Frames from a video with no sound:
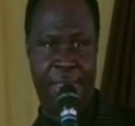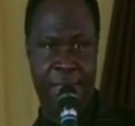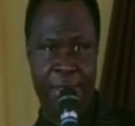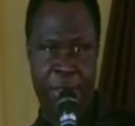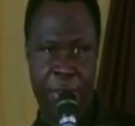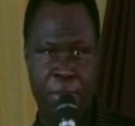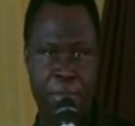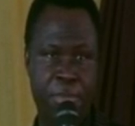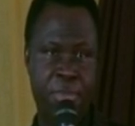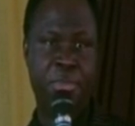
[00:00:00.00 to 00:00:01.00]
syndrome,
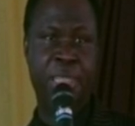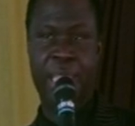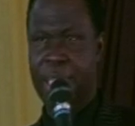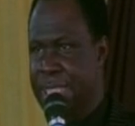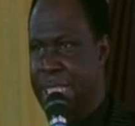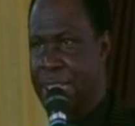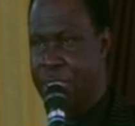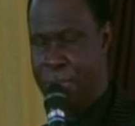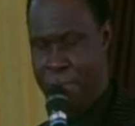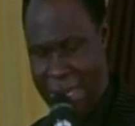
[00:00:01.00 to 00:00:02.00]
they are
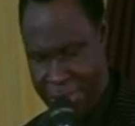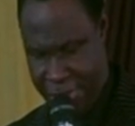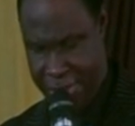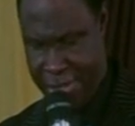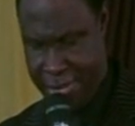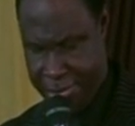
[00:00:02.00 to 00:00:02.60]
smashed.